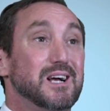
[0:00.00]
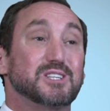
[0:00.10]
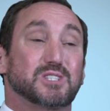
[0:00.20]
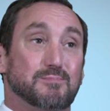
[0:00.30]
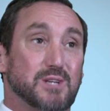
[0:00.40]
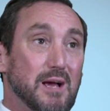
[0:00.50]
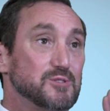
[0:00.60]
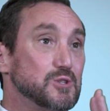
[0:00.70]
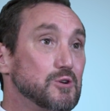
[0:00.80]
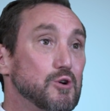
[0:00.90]

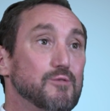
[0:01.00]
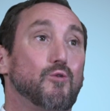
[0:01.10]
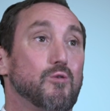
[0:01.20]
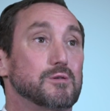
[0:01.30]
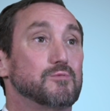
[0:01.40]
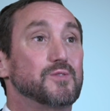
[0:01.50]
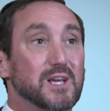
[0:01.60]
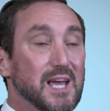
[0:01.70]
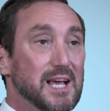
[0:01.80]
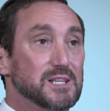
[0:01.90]
Sometimes they'll go forward with
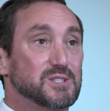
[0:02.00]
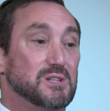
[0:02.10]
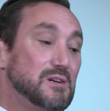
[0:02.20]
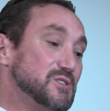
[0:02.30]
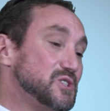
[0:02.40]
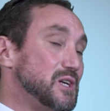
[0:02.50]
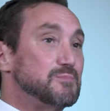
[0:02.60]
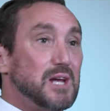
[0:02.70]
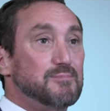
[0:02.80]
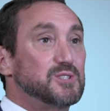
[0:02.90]
the case.
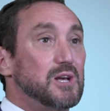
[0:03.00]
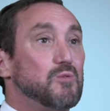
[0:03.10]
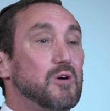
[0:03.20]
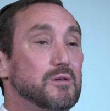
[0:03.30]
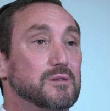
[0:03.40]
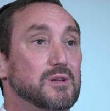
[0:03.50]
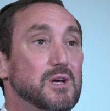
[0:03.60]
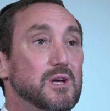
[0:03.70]
Sometimes they won't.